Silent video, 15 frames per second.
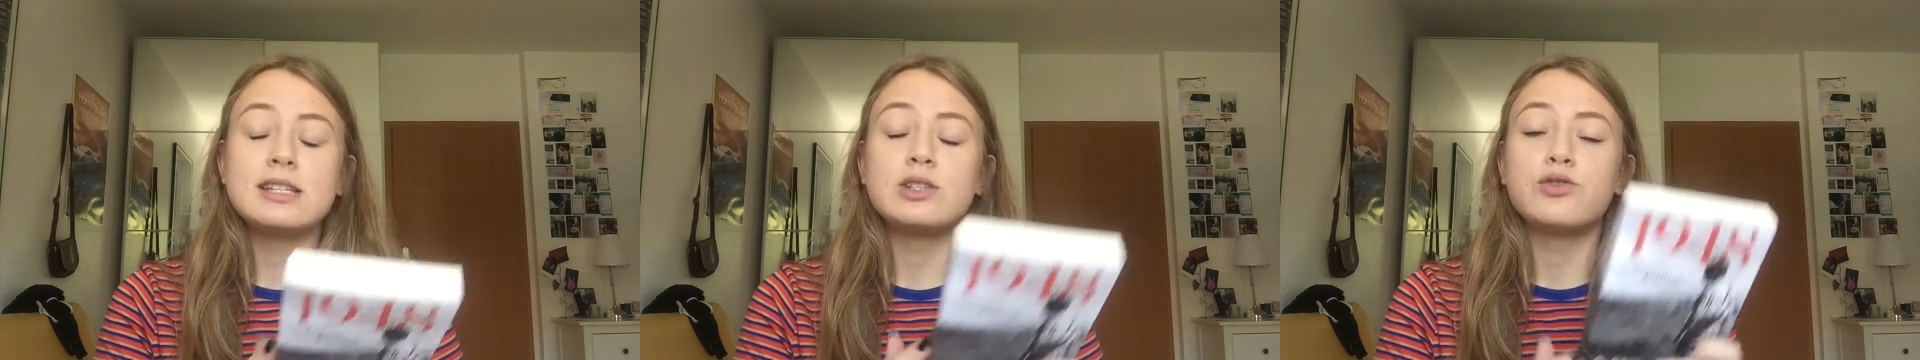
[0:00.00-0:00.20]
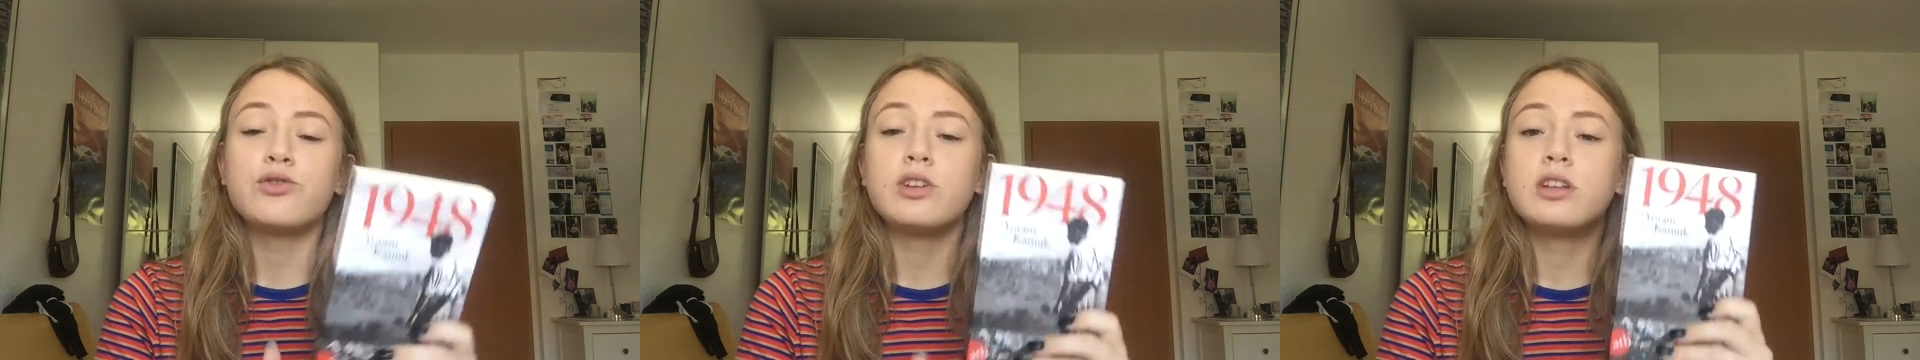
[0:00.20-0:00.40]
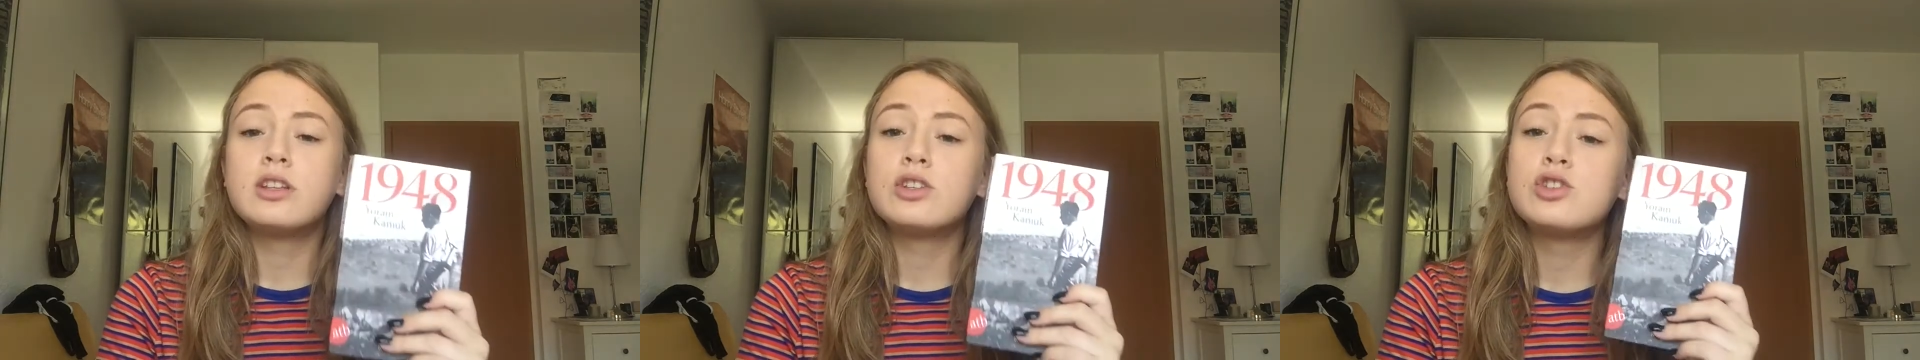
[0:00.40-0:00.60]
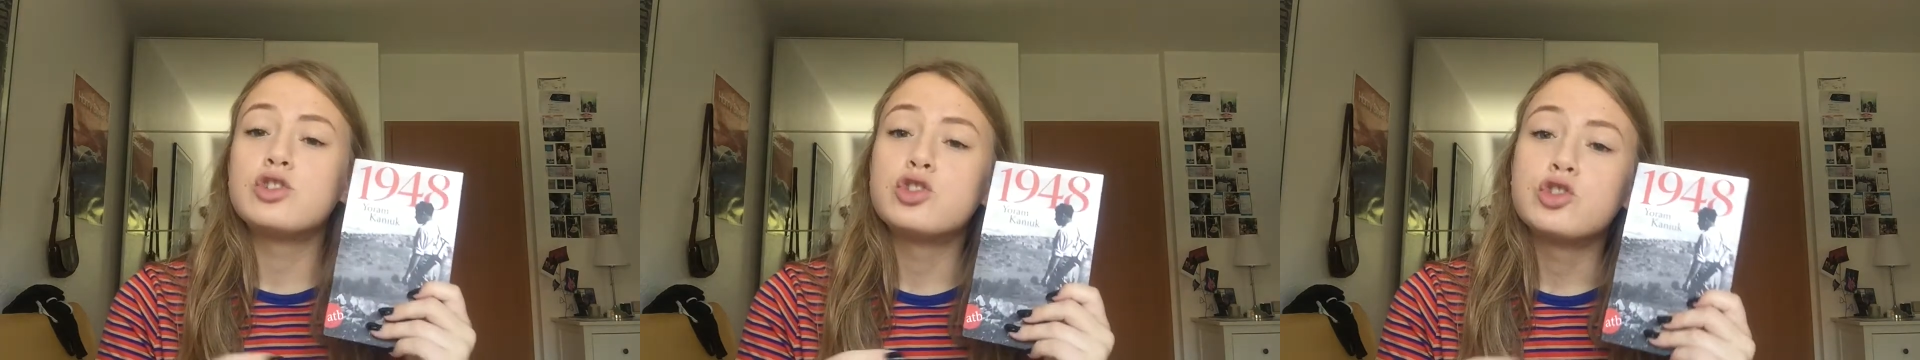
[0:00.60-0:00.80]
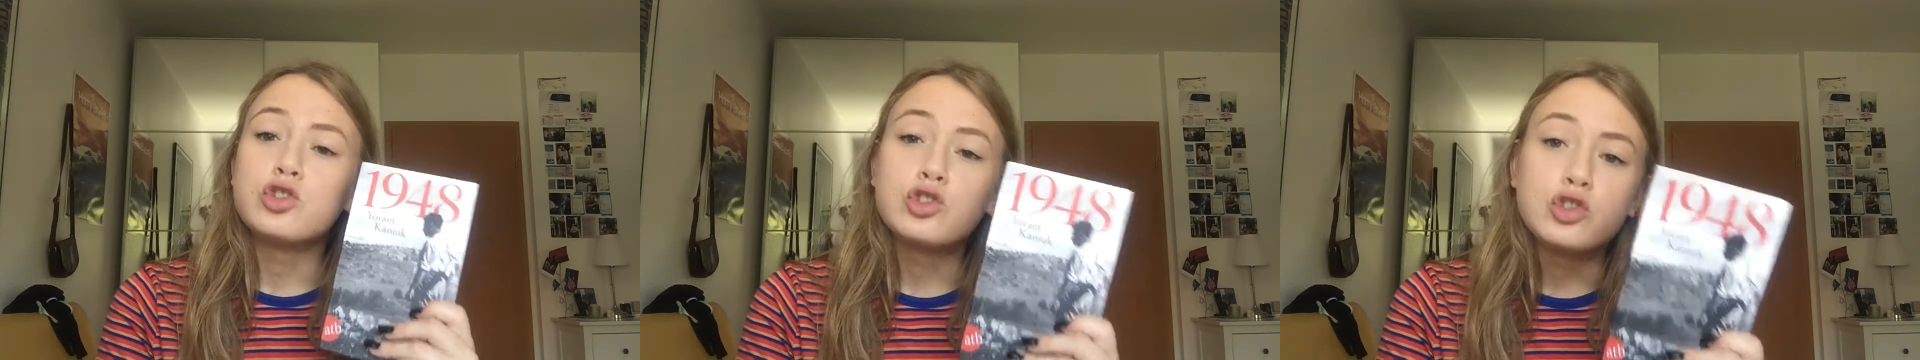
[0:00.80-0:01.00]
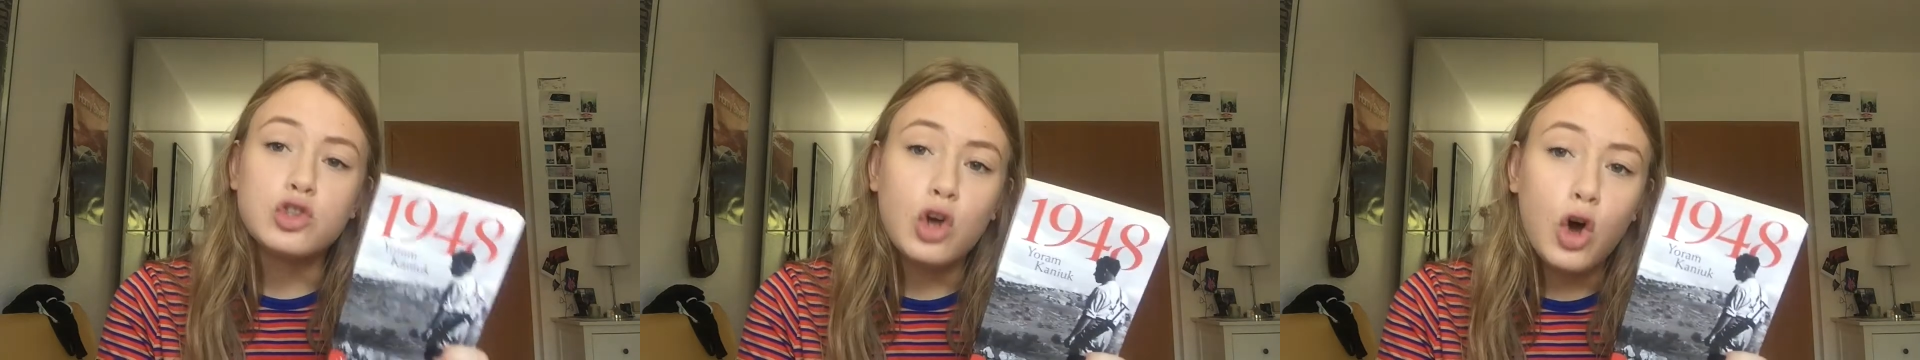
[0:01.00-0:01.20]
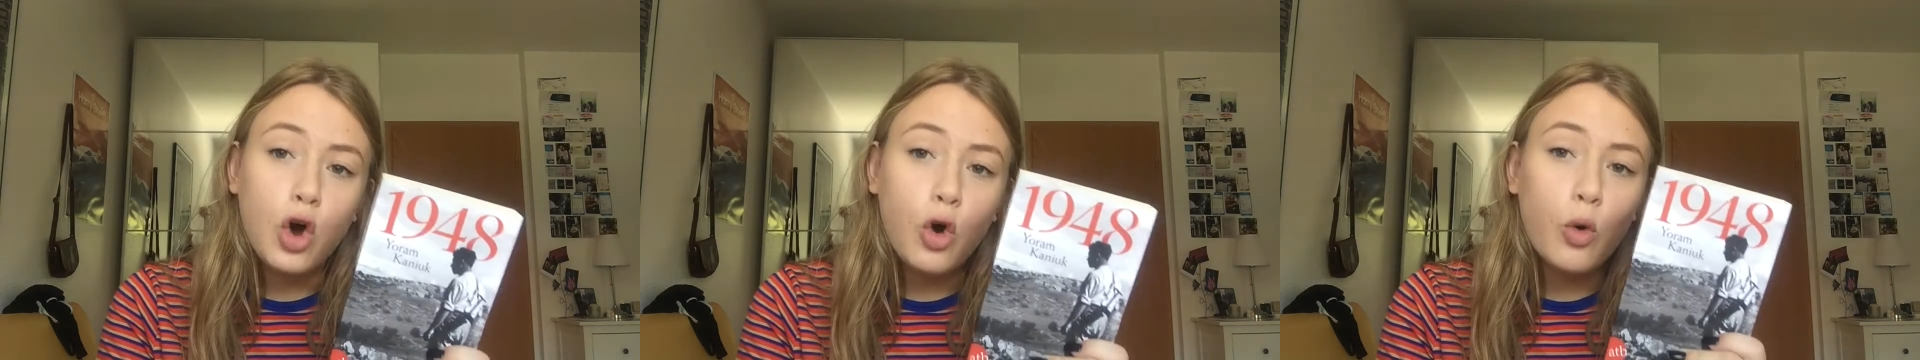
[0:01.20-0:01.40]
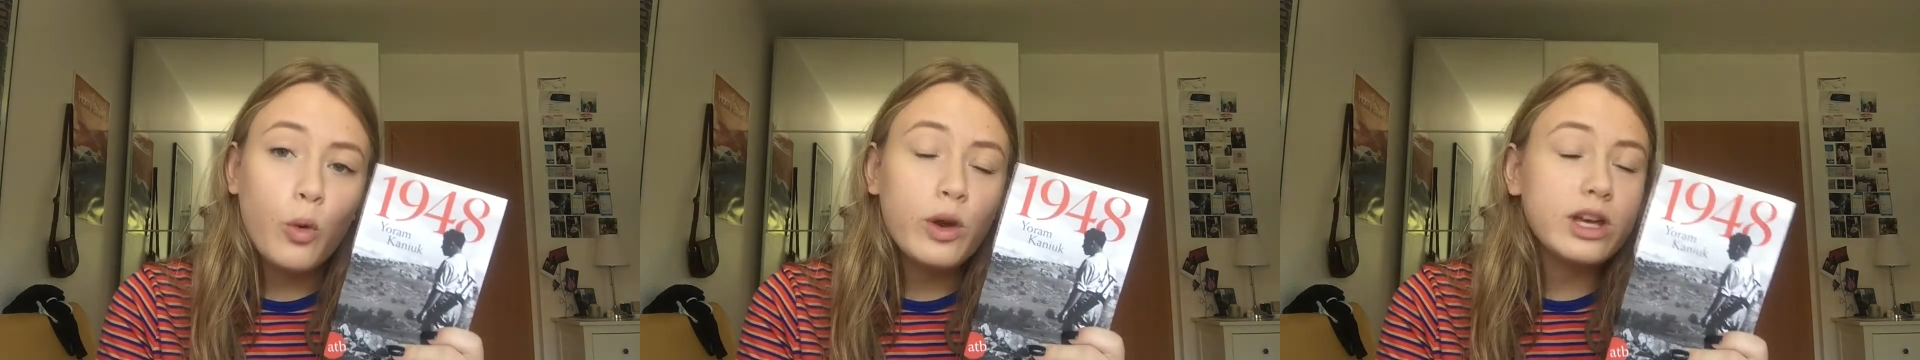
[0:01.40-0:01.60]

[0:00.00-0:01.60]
it's written so